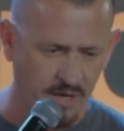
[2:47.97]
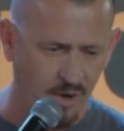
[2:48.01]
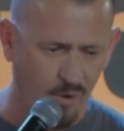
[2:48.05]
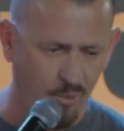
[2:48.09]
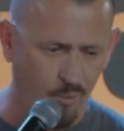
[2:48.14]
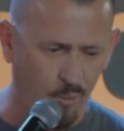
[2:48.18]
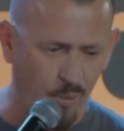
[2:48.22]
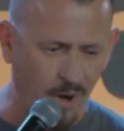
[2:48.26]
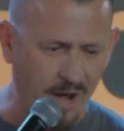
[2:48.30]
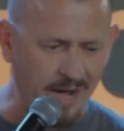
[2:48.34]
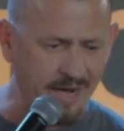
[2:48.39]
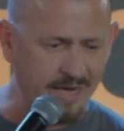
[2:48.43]

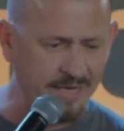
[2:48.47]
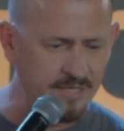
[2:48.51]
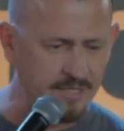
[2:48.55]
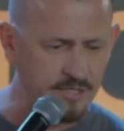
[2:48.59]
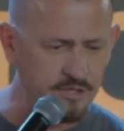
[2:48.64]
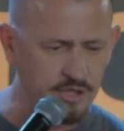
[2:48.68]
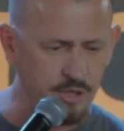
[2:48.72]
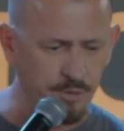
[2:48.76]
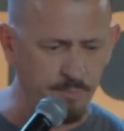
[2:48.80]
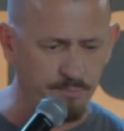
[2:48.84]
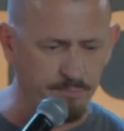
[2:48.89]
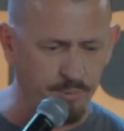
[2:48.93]
Why
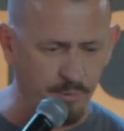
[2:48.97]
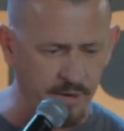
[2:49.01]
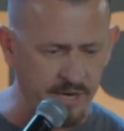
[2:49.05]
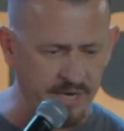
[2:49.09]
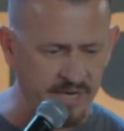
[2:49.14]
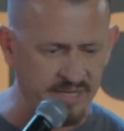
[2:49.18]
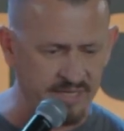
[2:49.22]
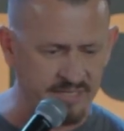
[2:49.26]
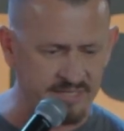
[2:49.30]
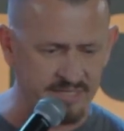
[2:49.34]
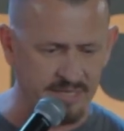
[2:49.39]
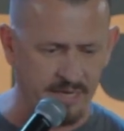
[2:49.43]
did you
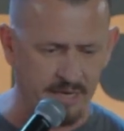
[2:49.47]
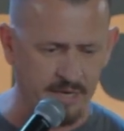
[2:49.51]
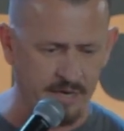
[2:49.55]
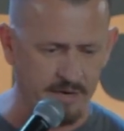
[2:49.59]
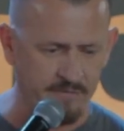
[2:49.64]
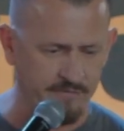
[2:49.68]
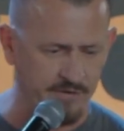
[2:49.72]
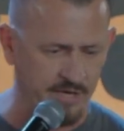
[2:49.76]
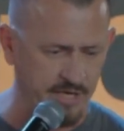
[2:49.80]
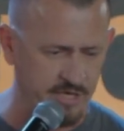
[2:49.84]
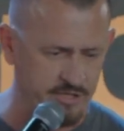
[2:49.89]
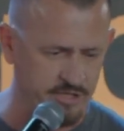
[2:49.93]
bring us out
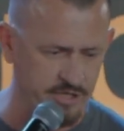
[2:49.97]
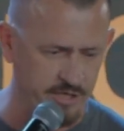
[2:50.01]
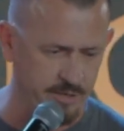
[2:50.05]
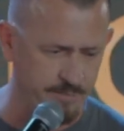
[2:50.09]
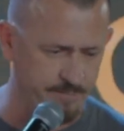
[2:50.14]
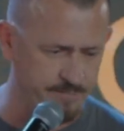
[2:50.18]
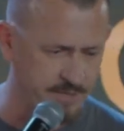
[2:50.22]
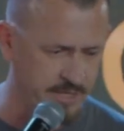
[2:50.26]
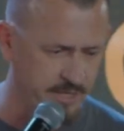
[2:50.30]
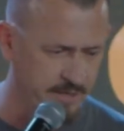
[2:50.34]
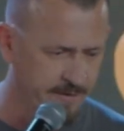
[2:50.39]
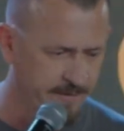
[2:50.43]
of
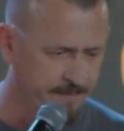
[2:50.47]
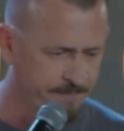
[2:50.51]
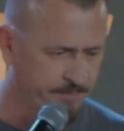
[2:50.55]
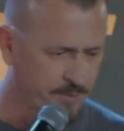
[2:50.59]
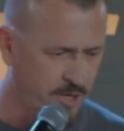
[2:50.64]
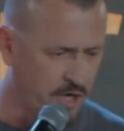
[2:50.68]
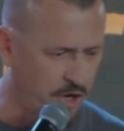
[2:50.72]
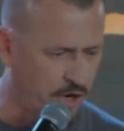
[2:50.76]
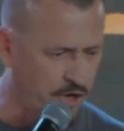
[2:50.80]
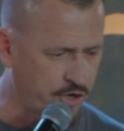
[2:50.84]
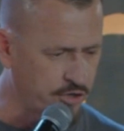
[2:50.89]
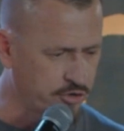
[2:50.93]
Egypt?
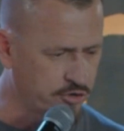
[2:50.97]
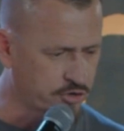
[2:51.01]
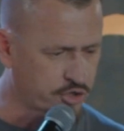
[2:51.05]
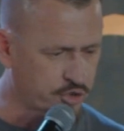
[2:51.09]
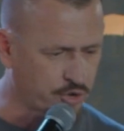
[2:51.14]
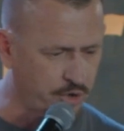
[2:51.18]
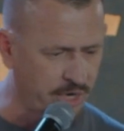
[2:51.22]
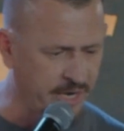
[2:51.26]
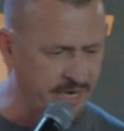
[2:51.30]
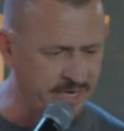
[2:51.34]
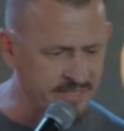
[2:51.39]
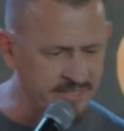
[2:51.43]
Are you
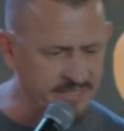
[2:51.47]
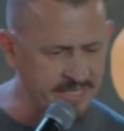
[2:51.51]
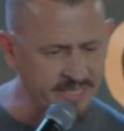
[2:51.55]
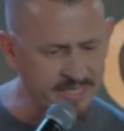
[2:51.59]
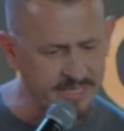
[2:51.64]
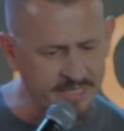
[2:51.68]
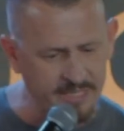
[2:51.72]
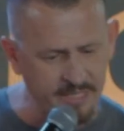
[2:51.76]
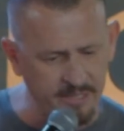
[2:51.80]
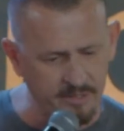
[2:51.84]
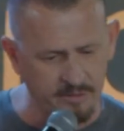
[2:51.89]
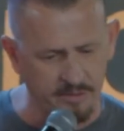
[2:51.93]
trying to
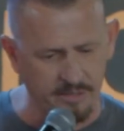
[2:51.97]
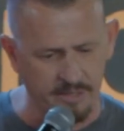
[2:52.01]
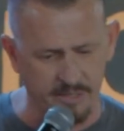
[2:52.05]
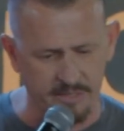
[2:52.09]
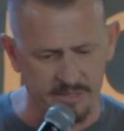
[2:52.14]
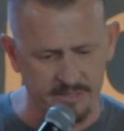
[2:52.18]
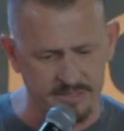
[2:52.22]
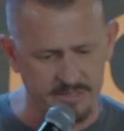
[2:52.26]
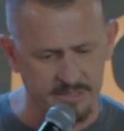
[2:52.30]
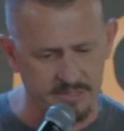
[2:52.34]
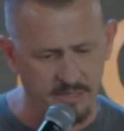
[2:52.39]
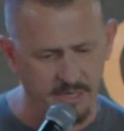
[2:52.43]
kill
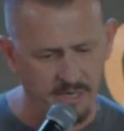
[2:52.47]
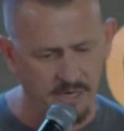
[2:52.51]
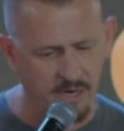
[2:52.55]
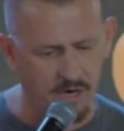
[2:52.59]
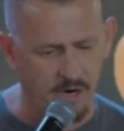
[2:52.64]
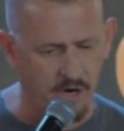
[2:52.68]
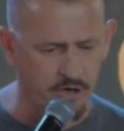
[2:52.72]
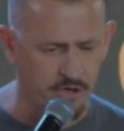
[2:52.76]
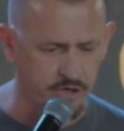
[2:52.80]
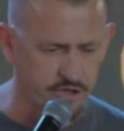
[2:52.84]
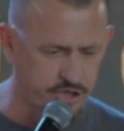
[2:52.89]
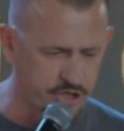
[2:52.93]
us,
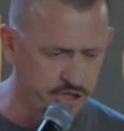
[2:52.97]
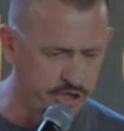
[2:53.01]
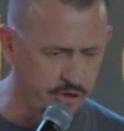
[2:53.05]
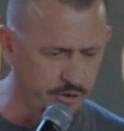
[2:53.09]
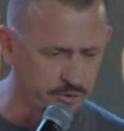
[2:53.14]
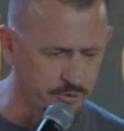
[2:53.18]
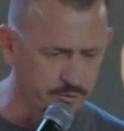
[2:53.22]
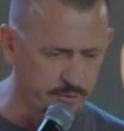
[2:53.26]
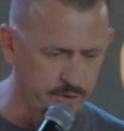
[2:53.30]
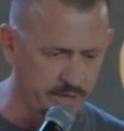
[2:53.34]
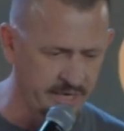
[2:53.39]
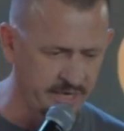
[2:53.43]
our
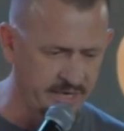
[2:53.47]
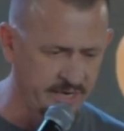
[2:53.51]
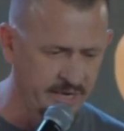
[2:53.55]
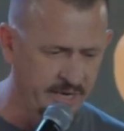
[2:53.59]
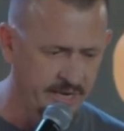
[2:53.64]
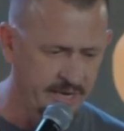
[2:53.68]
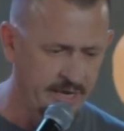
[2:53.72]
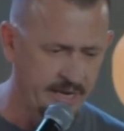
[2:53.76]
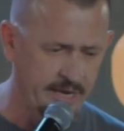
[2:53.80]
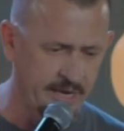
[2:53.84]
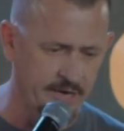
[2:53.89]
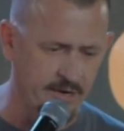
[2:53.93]
children,
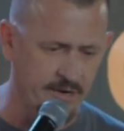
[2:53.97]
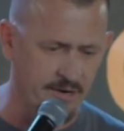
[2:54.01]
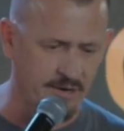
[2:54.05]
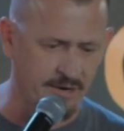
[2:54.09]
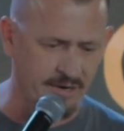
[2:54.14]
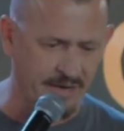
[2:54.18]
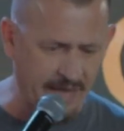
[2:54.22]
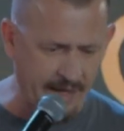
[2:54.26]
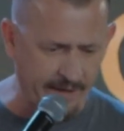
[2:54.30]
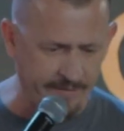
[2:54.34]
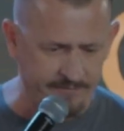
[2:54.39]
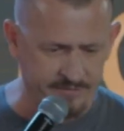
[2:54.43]
and our
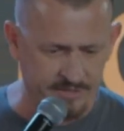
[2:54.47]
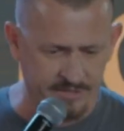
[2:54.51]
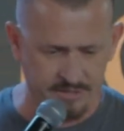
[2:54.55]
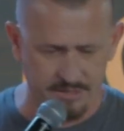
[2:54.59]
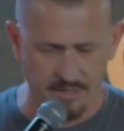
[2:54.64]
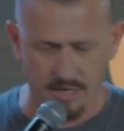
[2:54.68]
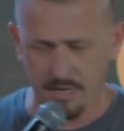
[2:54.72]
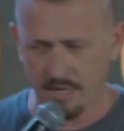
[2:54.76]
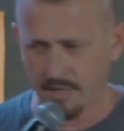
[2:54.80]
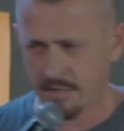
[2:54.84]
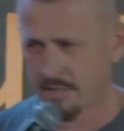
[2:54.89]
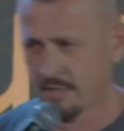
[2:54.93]

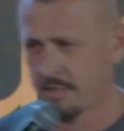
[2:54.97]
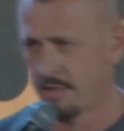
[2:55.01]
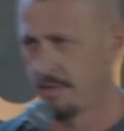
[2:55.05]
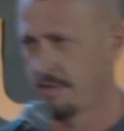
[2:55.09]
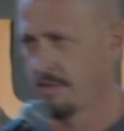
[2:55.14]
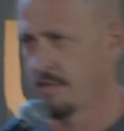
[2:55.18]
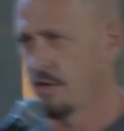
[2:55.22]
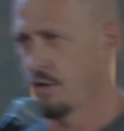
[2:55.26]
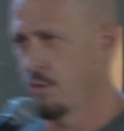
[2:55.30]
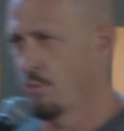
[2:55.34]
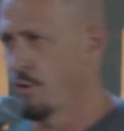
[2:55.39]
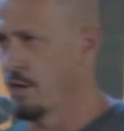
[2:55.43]
livestock?
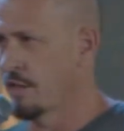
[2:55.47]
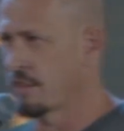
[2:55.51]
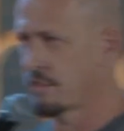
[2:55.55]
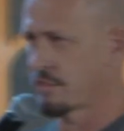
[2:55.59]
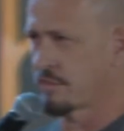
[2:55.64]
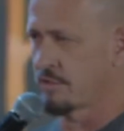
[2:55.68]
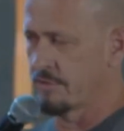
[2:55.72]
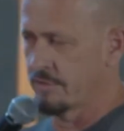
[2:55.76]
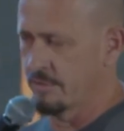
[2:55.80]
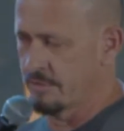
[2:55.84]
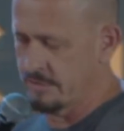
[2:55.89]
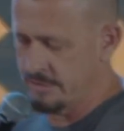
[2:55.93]
with
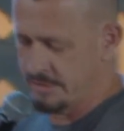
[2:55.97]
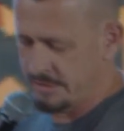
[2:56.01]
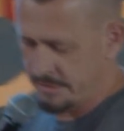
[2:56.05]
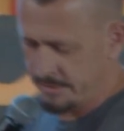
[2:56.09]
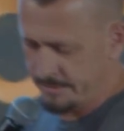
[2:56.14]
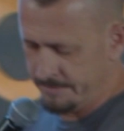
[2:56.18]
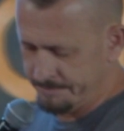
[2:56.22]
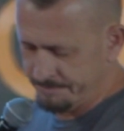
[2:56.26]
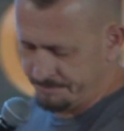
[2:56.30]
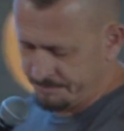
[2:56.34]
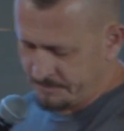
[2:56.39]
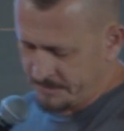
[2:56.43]
thirst.